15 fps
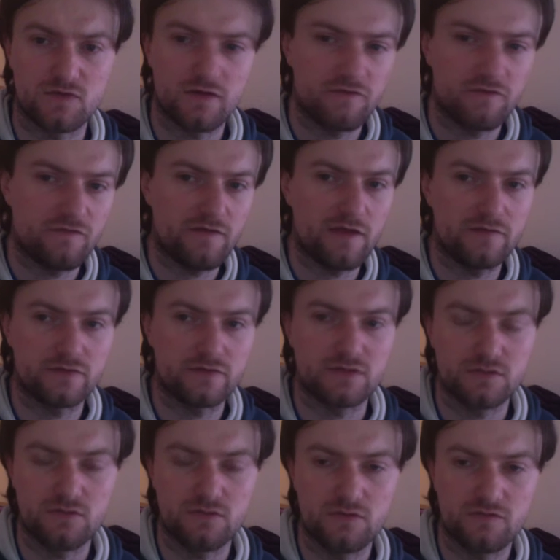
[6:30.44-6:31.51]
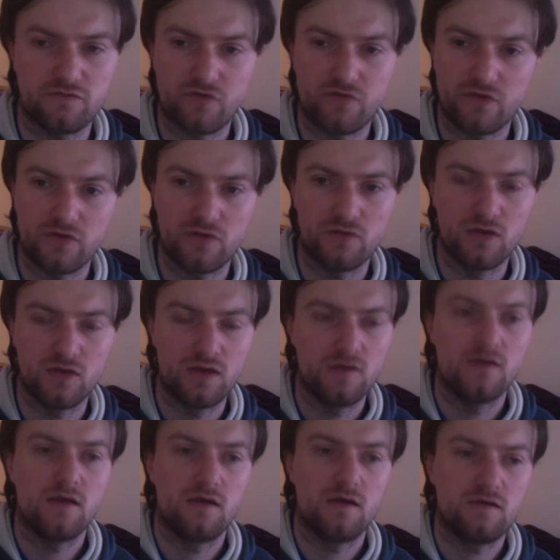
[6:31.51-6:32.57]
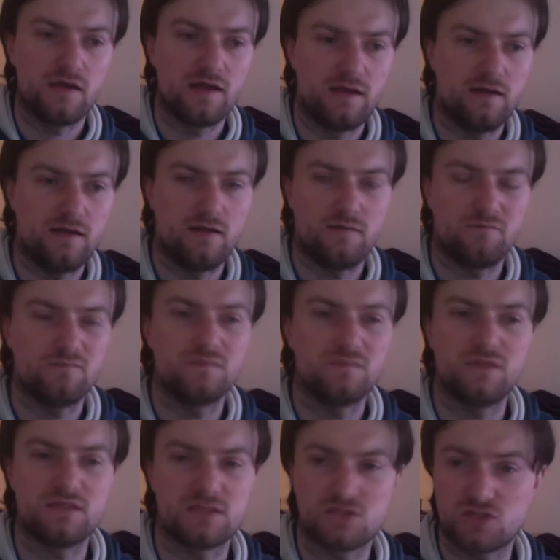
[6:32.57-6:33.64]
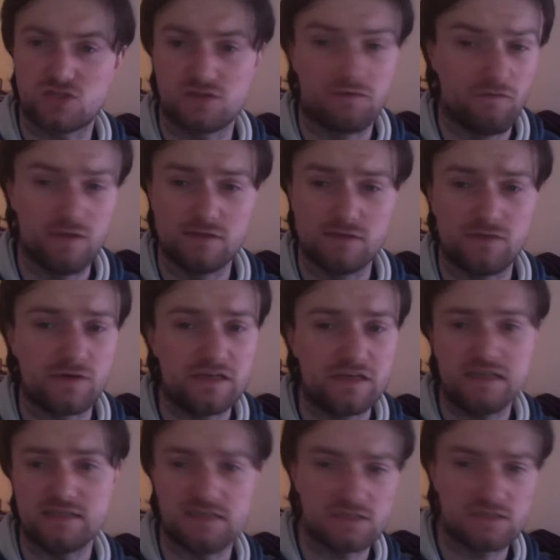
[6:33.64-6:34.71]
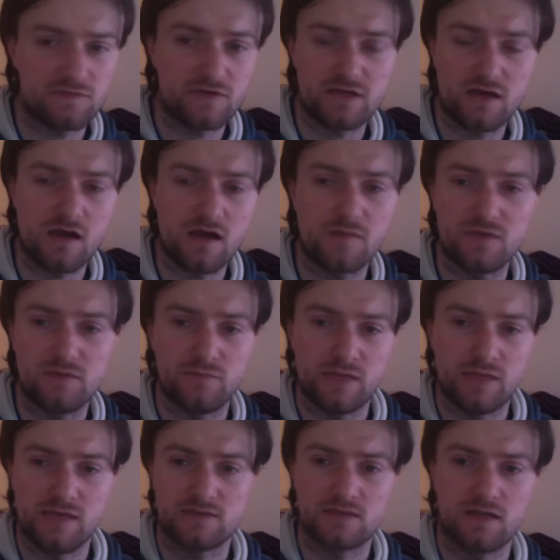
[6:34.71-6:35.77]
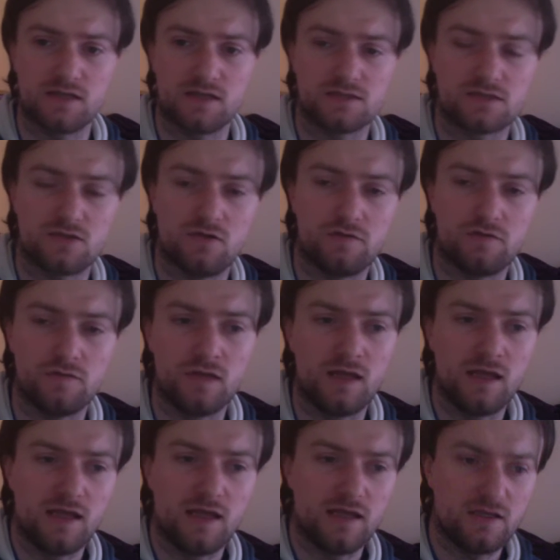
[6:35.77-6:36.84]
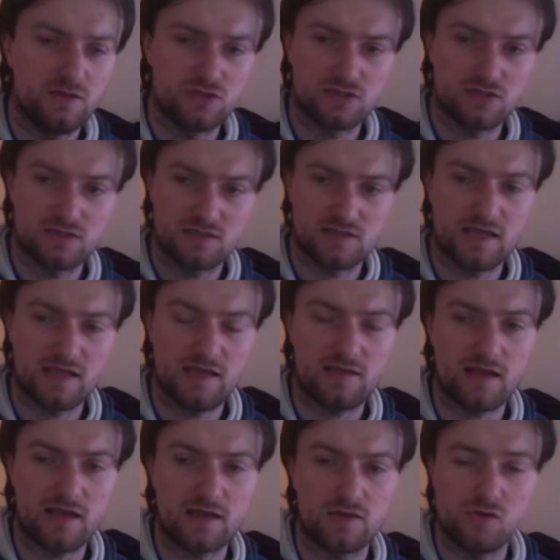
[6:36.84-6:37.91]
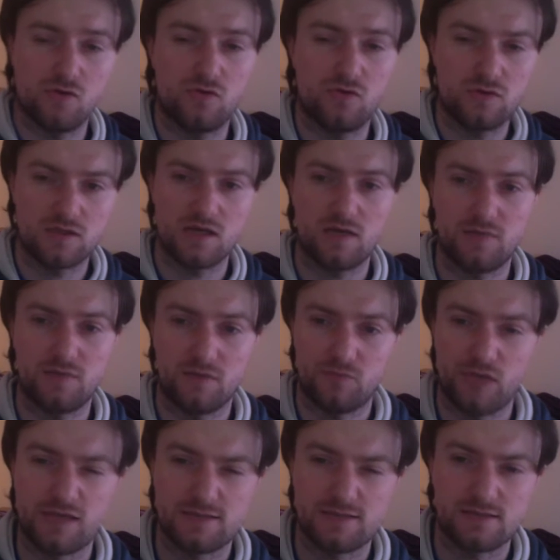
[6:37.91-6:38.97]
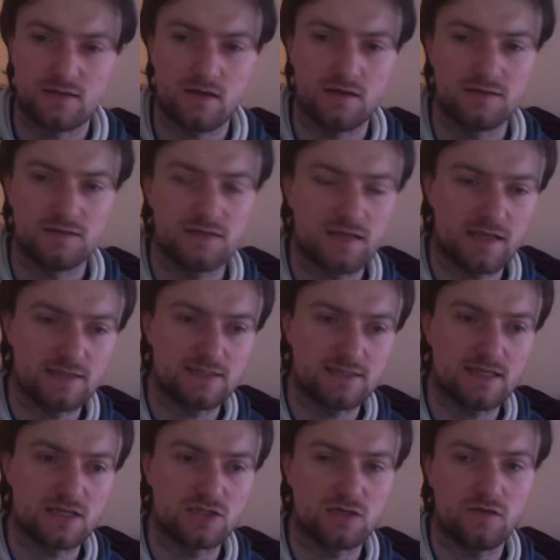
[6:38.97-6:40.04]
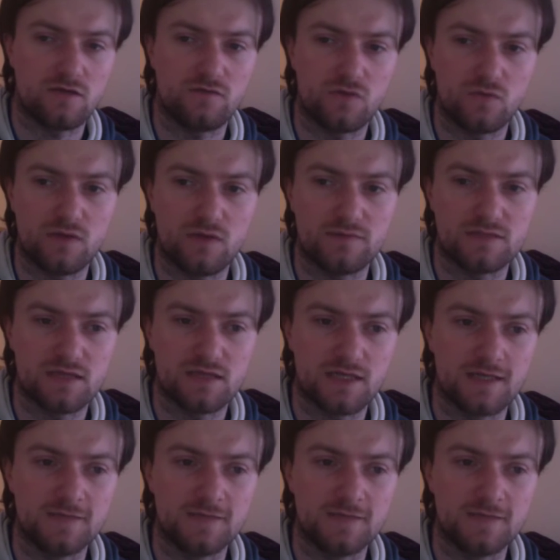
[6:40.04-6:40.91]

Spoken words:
on Fiverr to do it for you. It's very easy. It's very copy and paste kind of stuff. You just take that code, copy and paste it onto that section of your website.